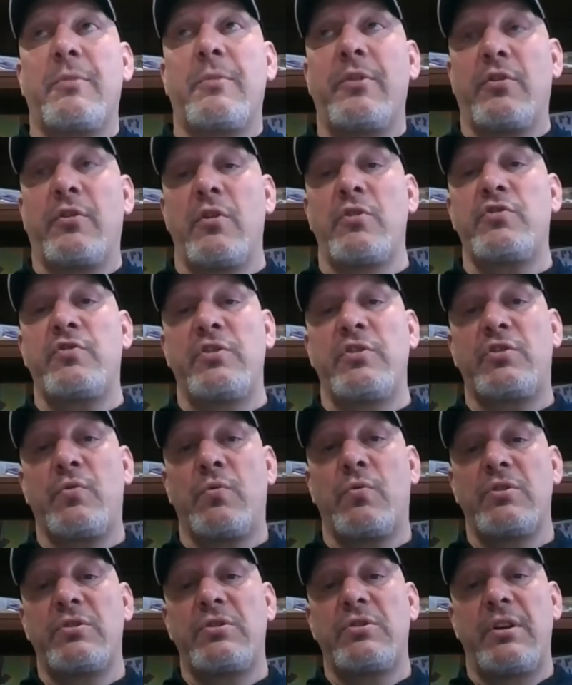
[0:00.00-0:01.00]
of the grocery
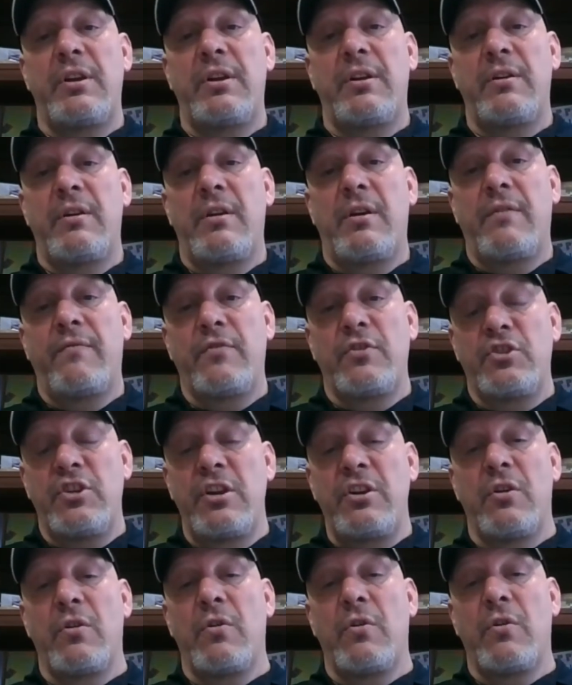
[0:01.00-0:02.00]
stores in
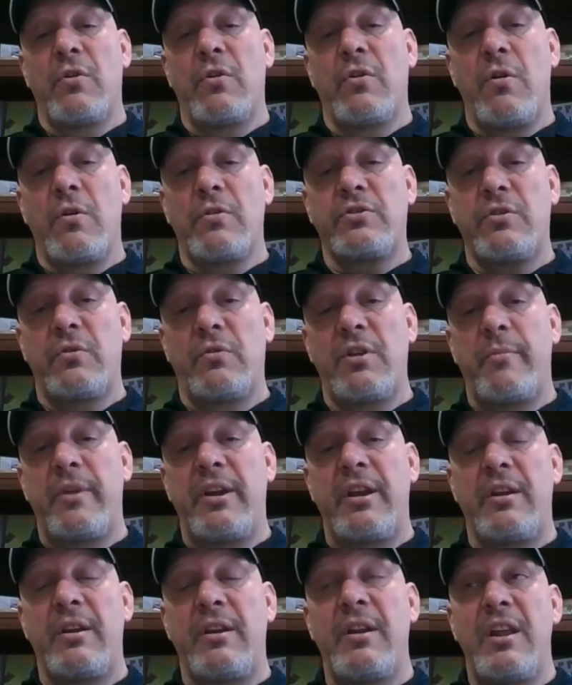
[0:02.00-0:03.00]
Virginia are also
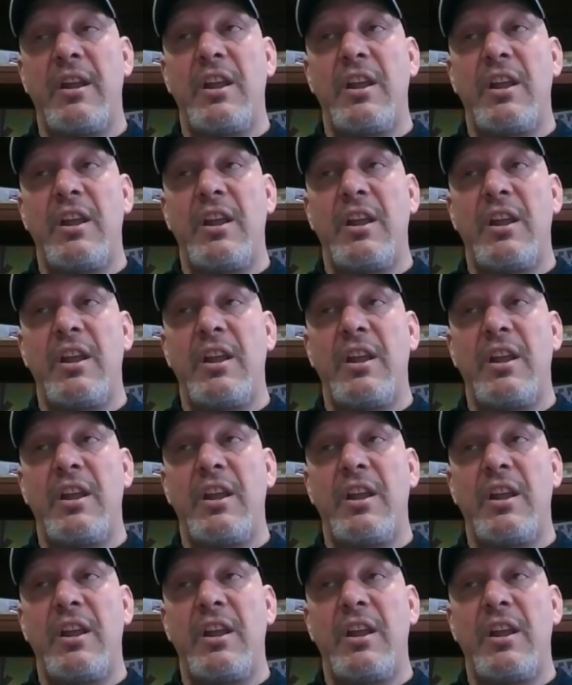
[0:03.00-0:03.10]
limiting